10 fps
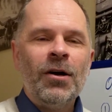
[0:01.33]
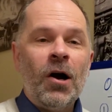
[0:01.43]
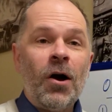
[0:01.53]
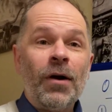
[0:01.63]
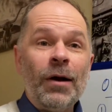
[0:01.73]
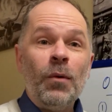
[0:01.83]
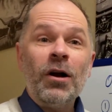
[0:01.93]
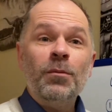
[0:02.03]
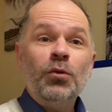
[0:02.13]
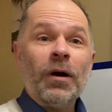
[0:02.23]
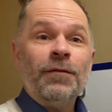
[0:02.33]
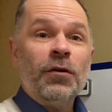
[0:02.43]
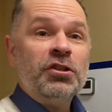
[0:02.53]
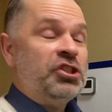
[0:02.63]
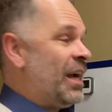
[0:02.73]
All right, welcome to our
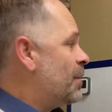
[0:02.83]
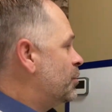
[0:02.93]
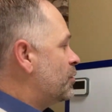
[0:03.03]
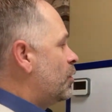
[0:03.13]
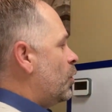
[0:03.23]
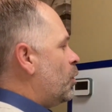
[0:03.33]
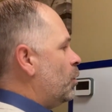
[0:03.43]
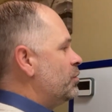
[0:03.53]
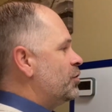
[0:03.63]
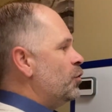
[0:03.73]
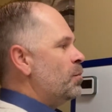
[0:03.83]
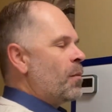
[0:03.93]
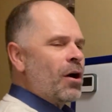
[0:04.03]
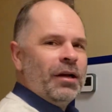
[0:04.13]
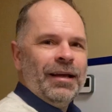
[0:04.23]
first chapter, old school
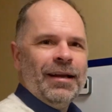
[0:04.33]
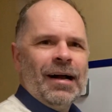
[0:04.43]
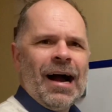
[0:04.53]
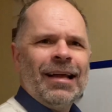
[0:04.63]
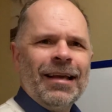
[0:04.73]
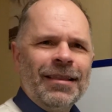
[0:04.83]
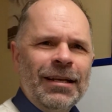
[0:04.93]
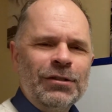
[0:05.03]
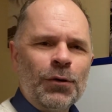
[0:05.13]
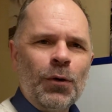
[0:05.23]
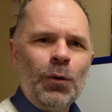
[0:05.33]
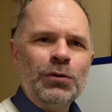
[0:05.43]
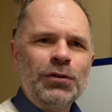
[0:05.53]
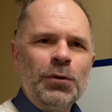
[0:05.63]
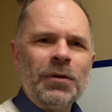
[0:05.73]
marketing. I like things that are old
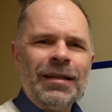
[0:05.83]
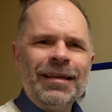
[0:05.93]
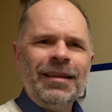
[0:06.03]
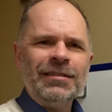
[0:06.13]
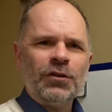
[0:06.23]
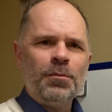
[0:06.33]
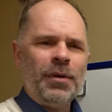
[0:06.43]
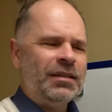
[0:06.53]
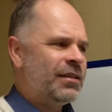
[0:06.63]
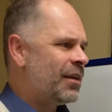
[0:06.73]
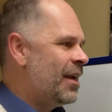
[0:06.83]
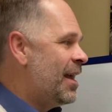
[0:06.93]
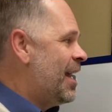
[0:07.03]
school. I like things that are basic.